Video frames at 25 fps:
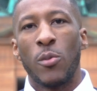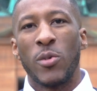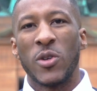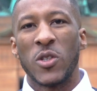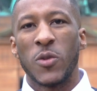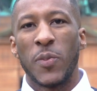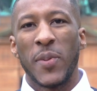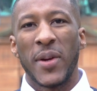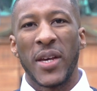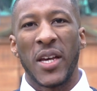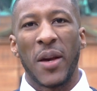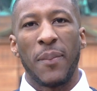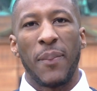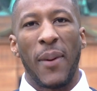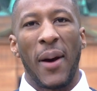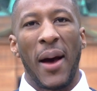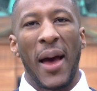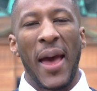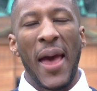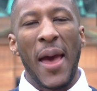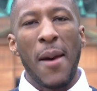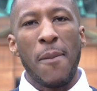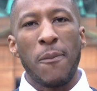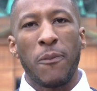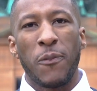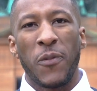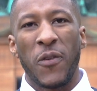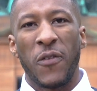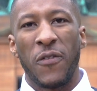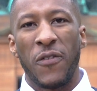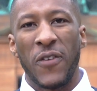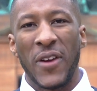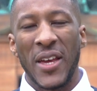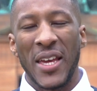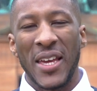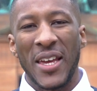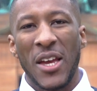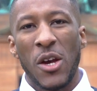We speak about
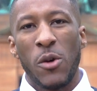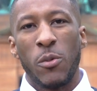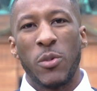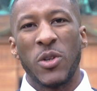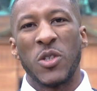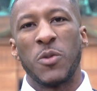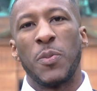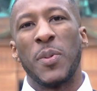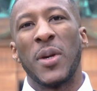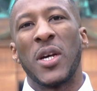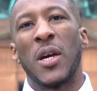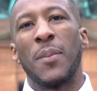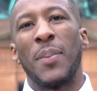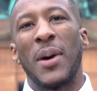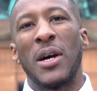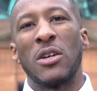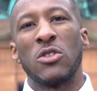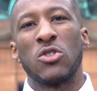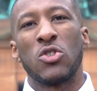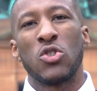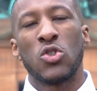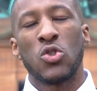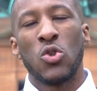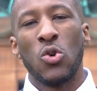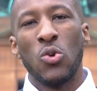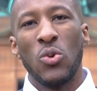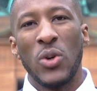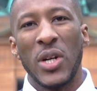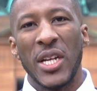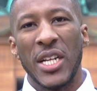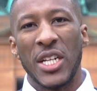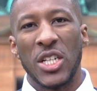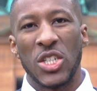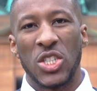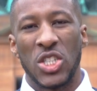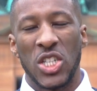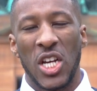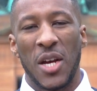empathy, we speak about school
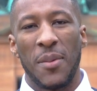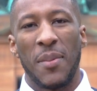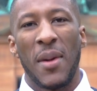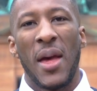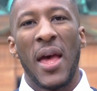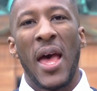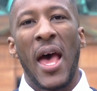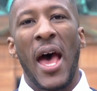leadership